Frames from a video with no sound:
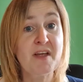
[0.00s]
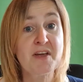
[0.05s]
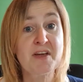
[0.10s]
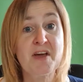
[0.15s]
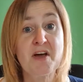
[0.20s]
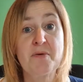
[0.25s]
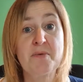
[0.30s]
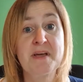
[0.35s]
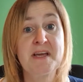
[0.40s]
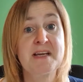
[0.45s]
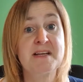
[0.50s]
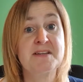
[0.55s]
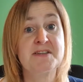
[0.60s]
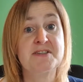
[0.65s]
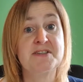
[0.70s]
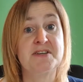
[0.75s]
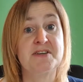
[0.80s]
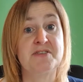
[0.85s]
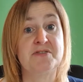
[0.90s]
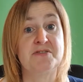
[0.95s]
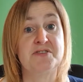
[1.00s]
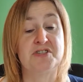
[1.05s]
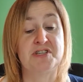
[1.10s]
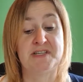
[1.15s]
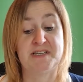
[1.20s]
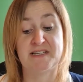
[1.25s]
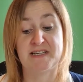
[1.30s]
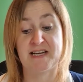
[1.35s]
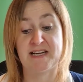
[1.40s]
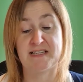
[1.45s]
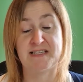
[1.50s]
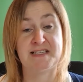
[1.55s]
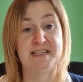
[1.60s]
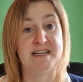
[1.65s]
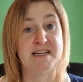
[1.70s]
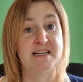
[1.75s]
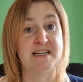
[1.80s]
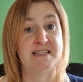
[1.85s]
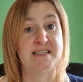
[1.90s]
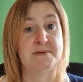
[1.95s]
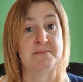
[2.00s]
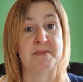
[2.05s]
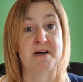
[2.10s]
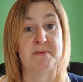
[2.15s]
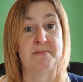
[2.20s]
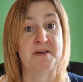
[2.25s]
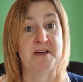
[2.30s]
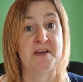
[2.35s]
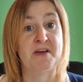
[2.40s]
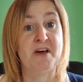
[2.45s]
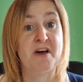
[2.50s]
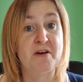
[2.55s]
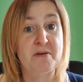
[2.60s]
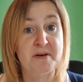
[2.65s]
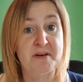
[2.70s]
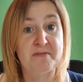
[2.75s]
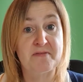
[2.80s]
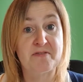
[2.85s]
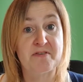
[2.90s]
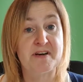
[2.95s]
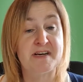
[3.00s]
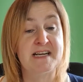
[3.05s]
going into your GCSEs. It might be going for an